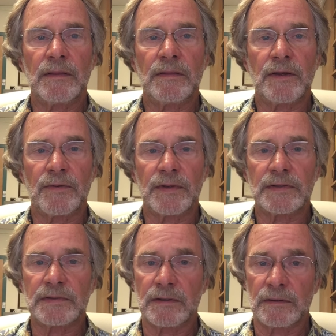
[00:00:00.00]
there
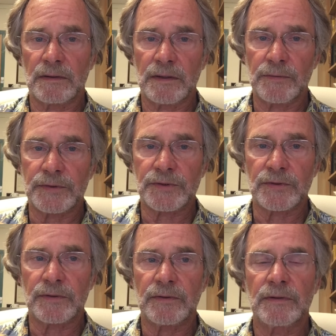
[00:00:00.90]
is in
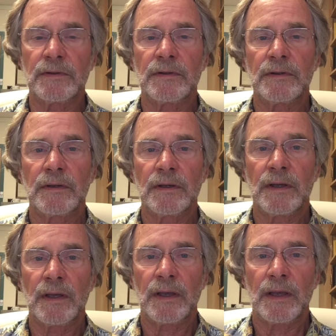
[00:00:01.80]
literature
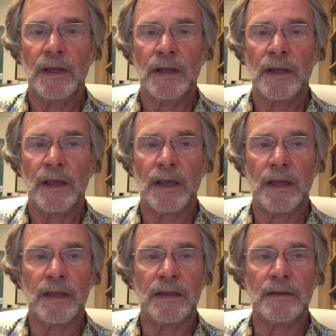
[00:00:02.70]

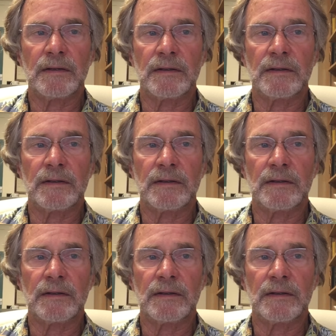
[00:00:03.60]
I